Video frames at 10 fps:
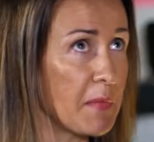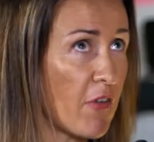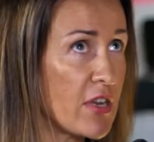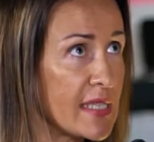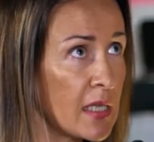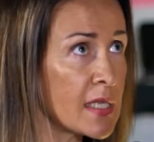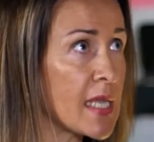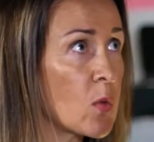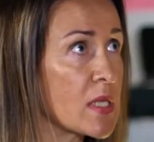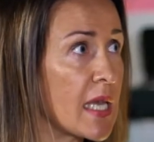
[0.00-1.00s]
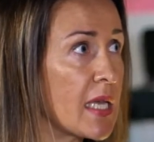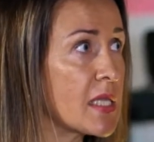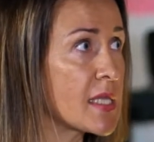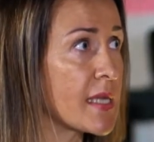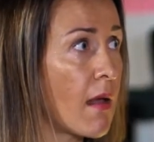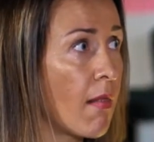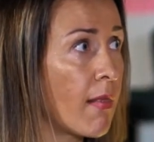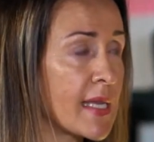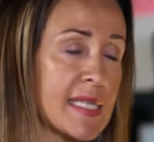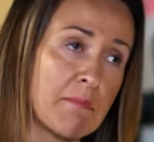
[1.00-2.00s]
Resilience, I would say, it's
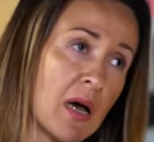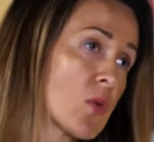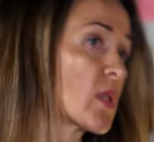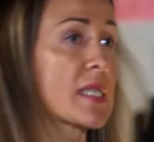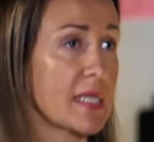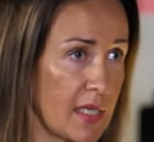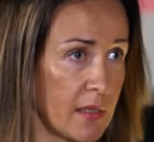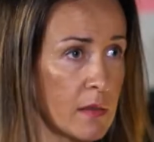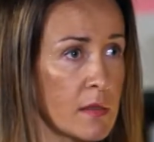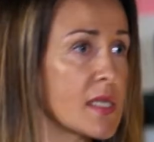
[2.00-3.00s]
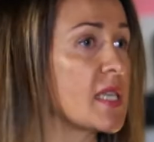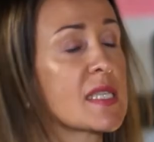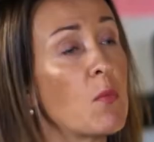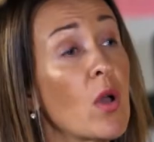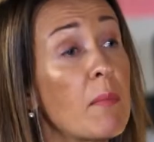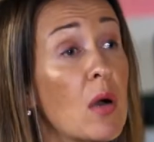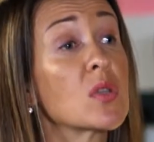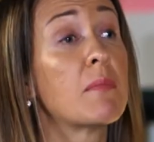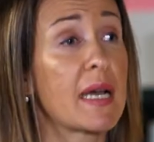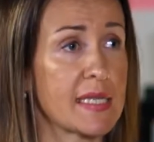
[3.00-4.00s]
less about skills, it's more
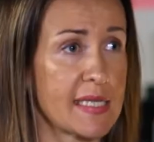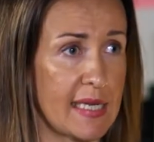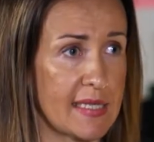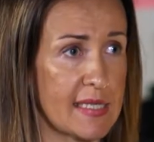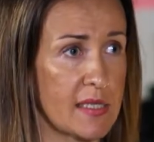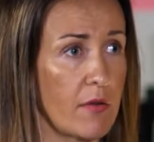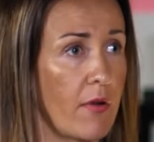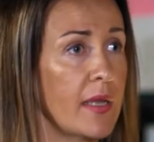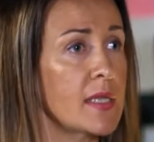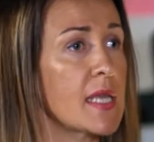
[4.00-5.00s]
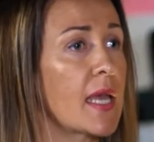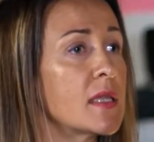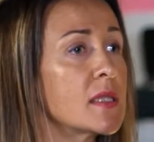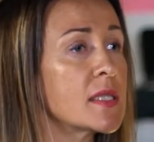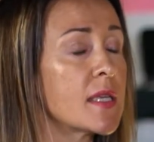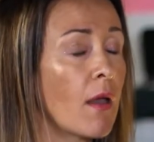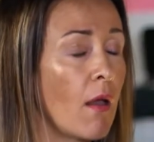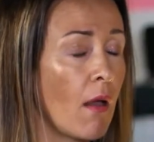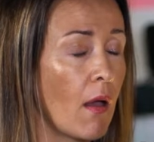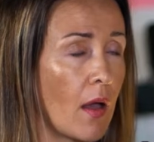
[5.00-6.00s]
about mindsets, right? And
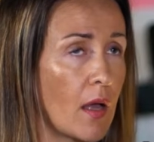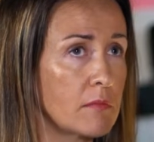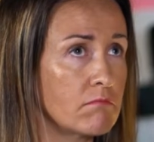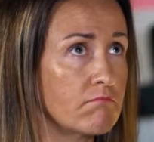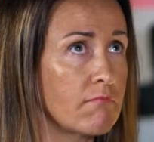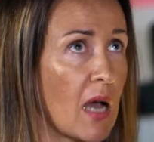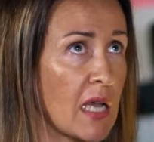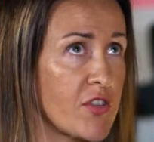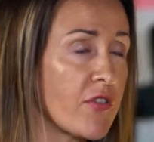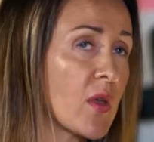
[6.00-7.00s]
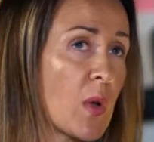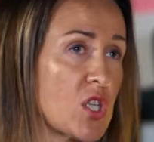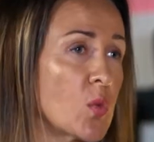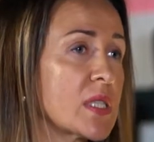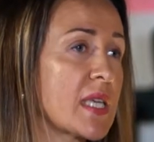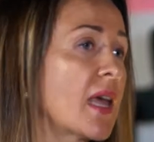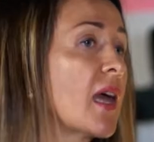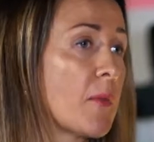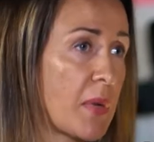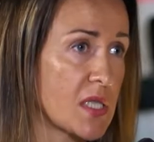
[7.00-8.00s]
answering the question, what can
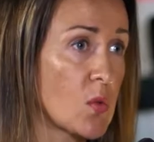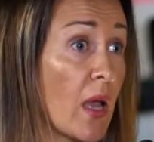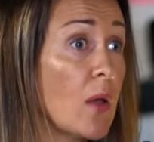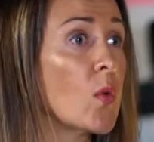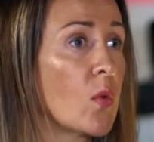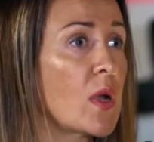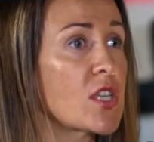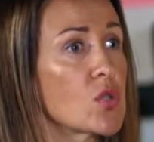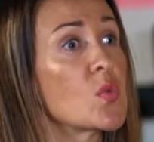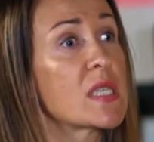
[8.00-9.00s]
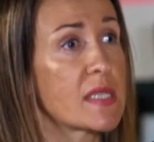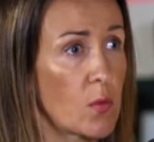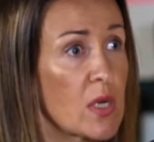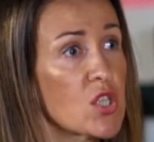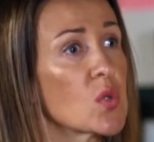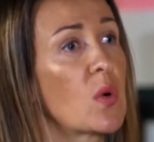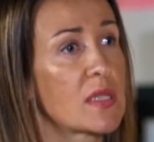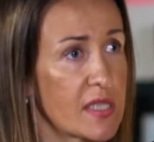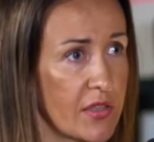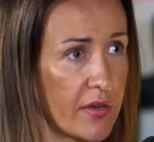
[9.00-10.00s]
help us? Where should
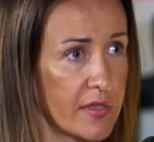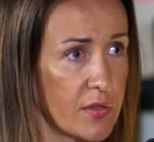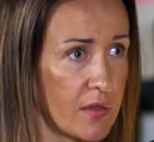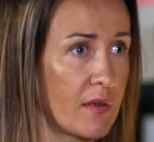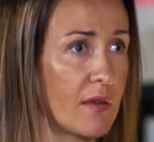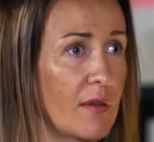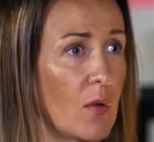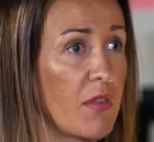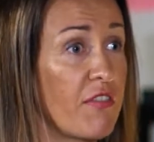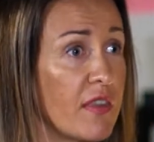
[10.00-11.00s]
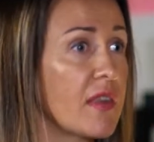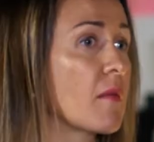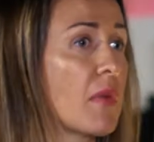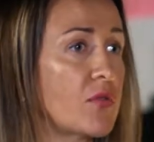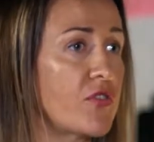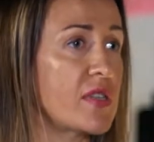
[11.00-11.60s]
one start when thinking about